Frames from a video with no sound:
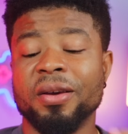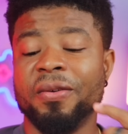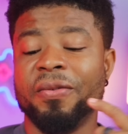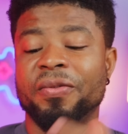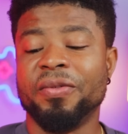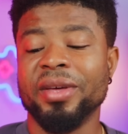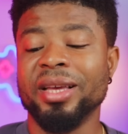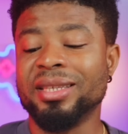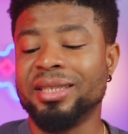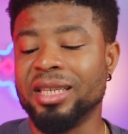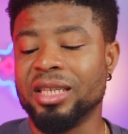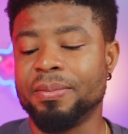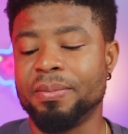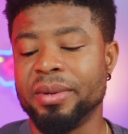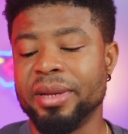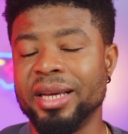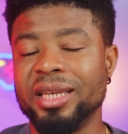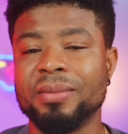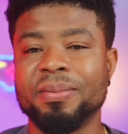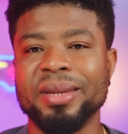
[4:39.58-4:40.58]
This
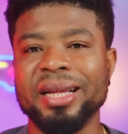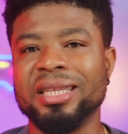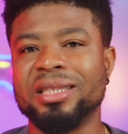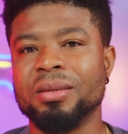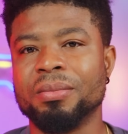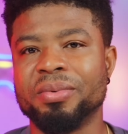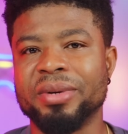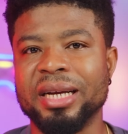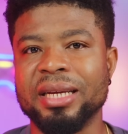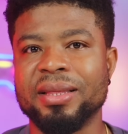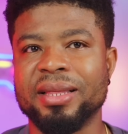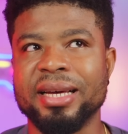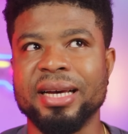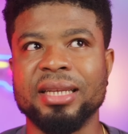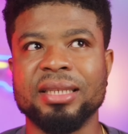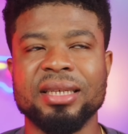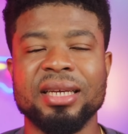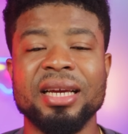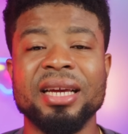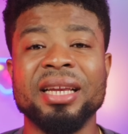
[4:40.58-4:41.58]
display is plenty bright
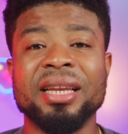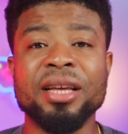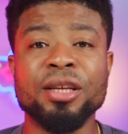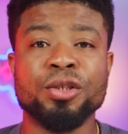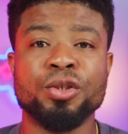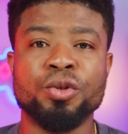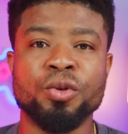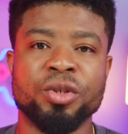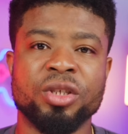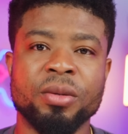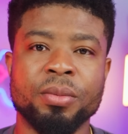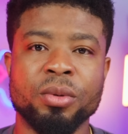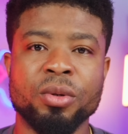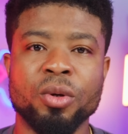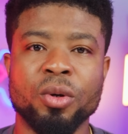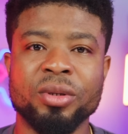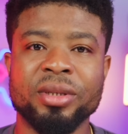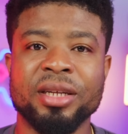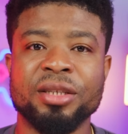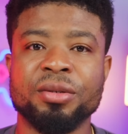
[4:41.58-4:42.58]
that it is
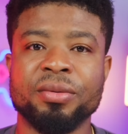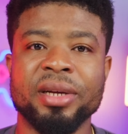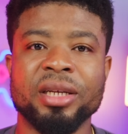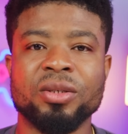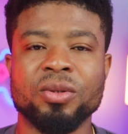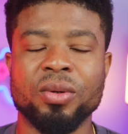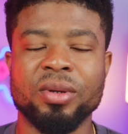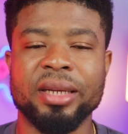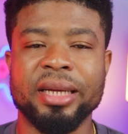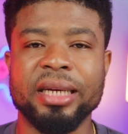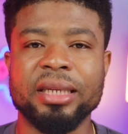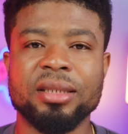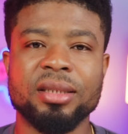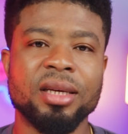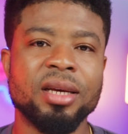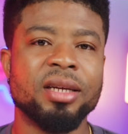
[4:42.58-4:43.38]
usable under direct sunlight.